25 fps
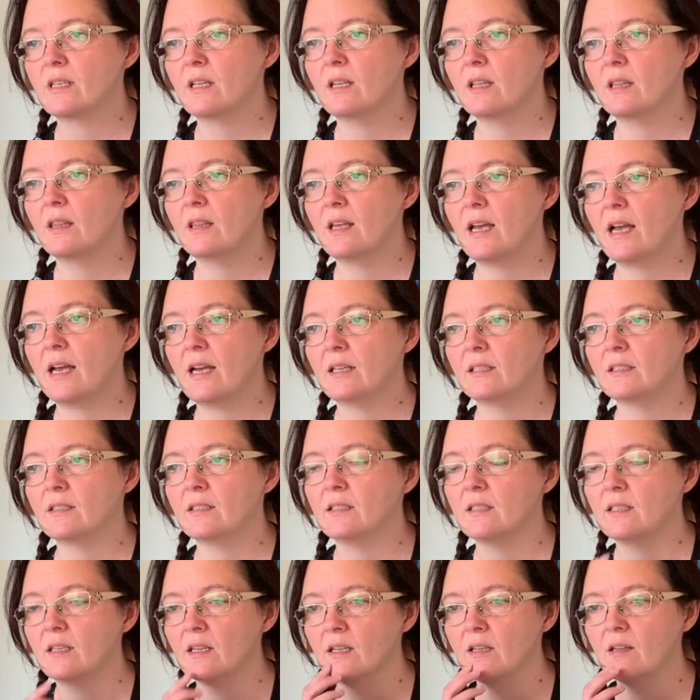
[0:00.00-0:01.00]
that
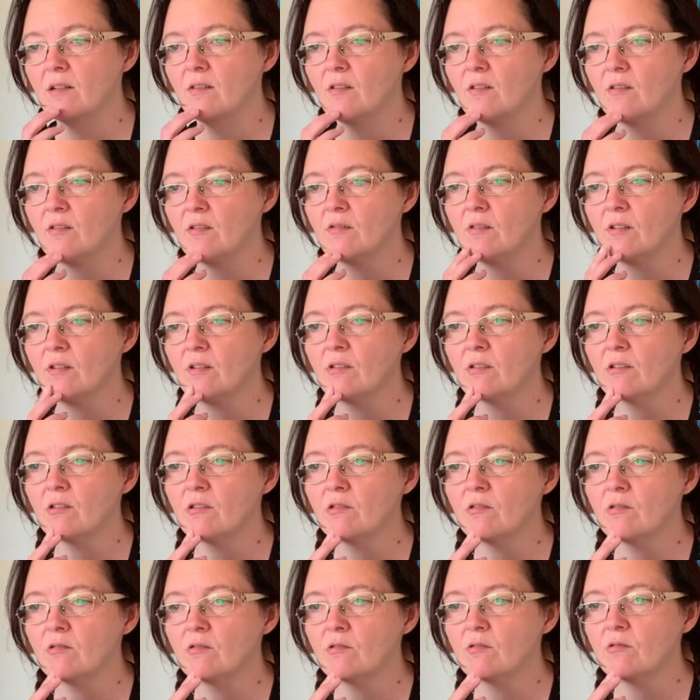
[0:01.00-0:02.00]

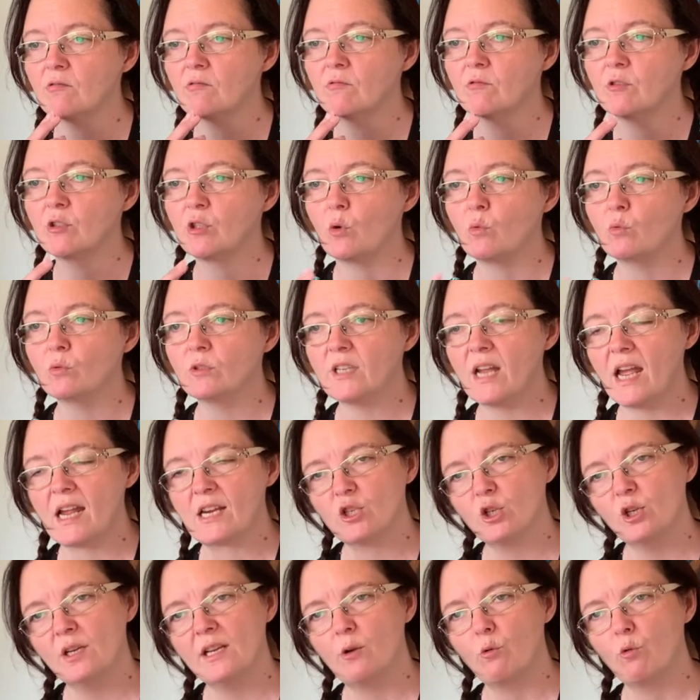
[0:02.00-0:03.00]
don't
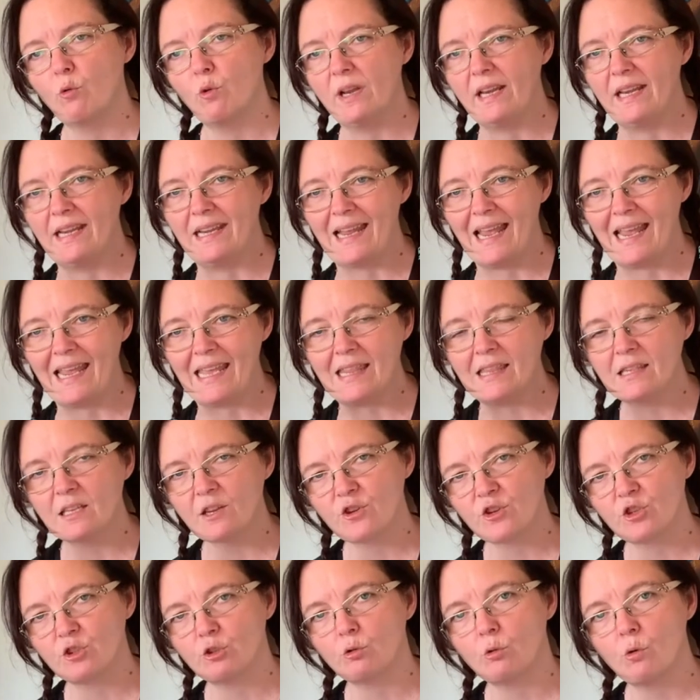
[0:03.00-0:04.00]
actually relay the
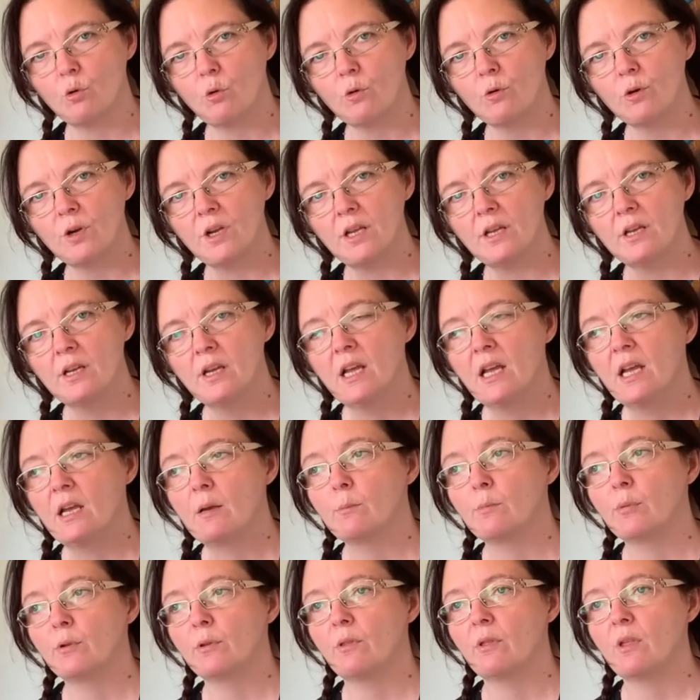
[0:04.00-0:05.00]
story,
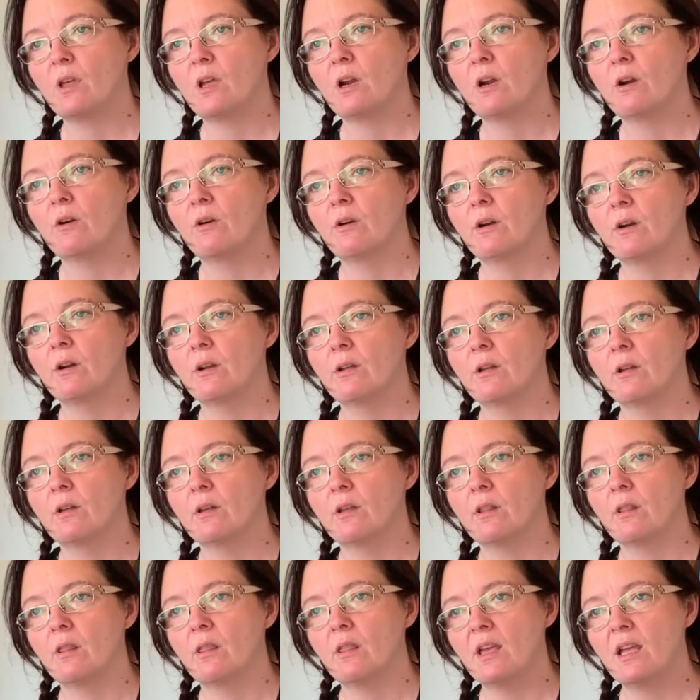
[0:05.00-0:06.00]
but they're
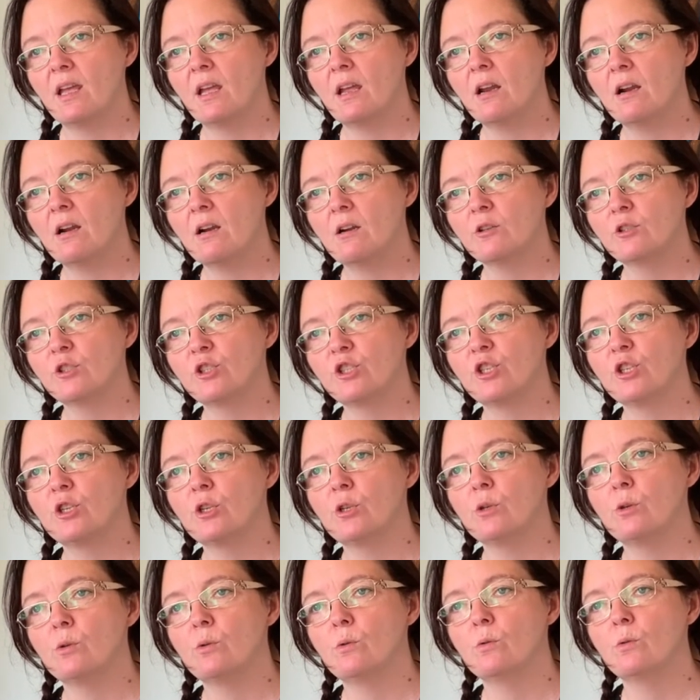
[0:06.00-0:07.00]
there
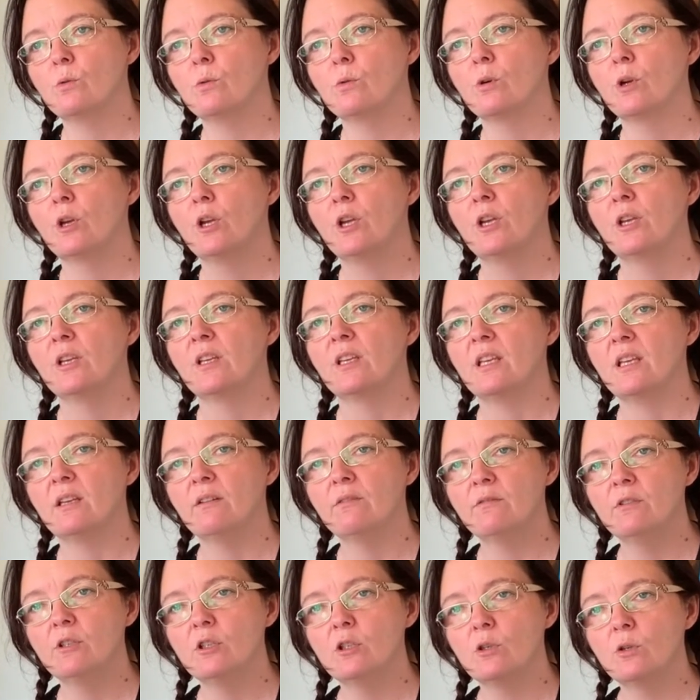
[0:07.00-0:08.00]
to give
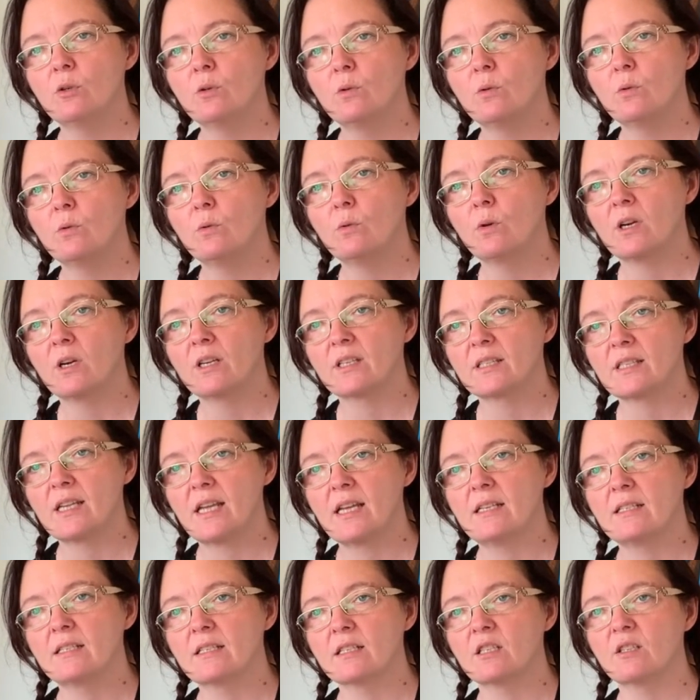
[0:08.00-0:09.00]
you a
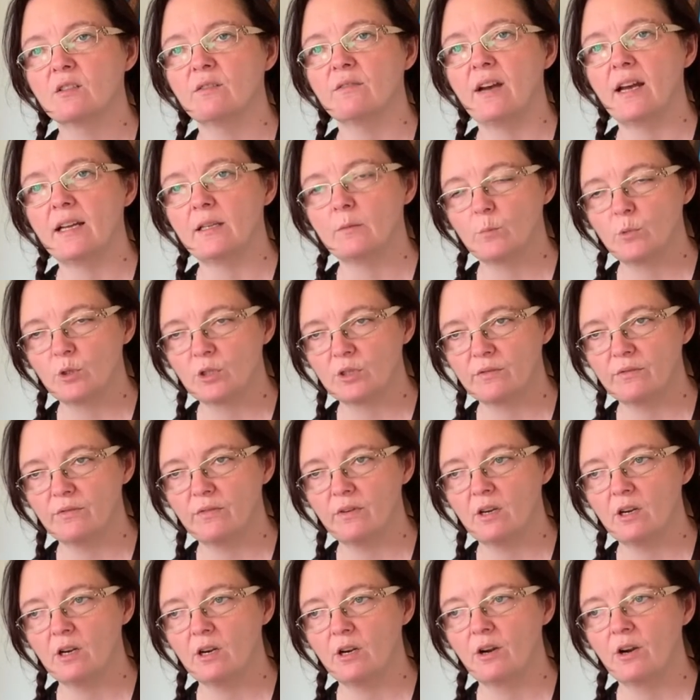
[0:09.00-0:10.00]
sense of
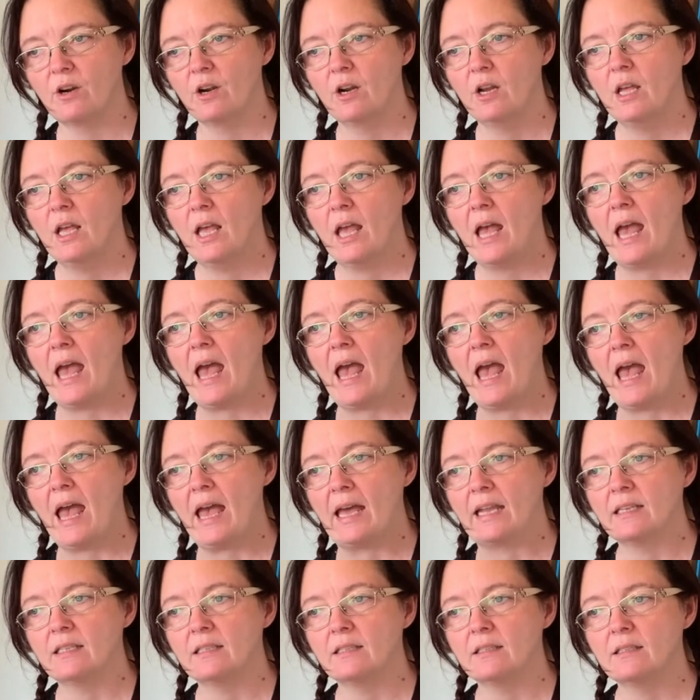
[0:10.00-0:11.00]
atmosphere
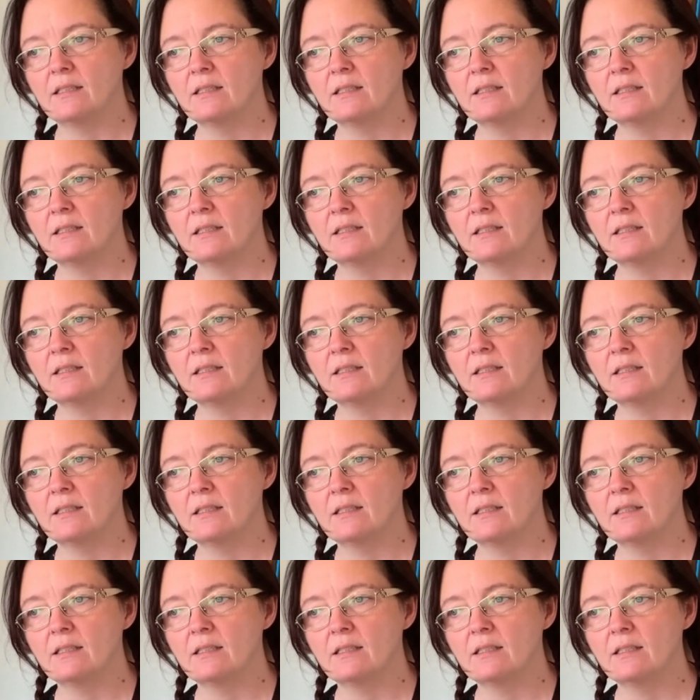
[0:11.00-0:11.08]
and